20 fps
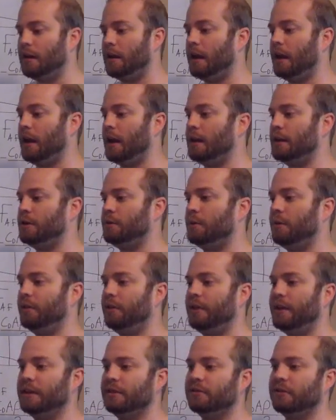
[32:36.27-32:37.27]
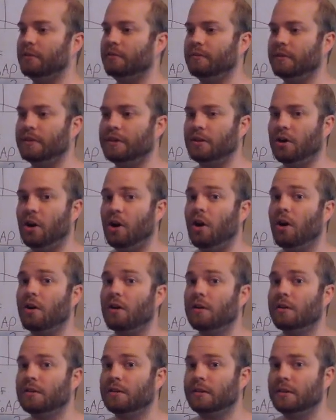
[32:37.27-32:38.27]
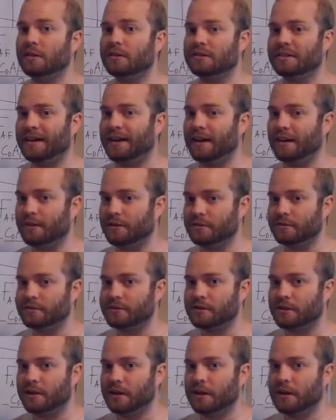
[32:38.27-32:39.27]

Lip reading: and you want things like very hard tires.